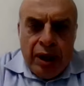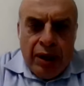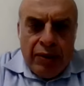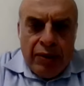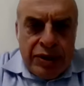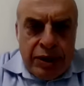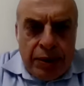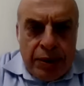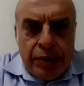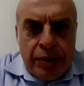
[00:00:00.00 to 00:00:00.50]

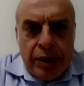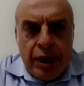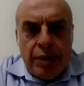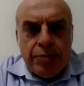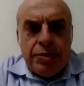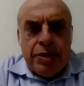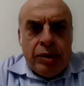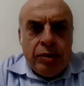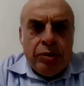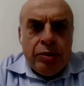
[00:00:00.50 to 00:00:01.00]
have something
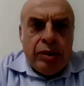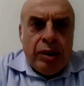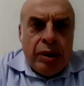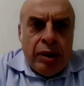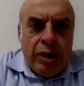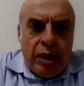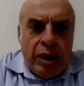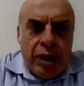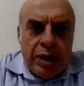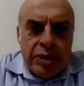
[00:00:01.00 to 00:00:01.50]

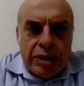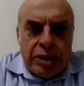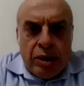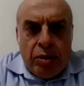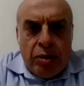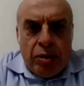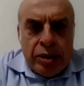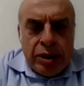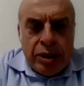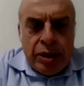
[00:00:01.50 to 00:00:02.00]
absolutely
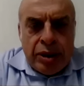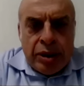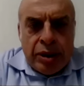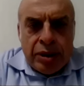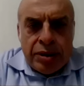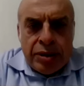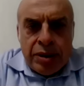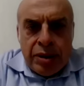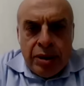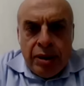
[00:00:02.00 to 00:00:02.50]
extraordinary.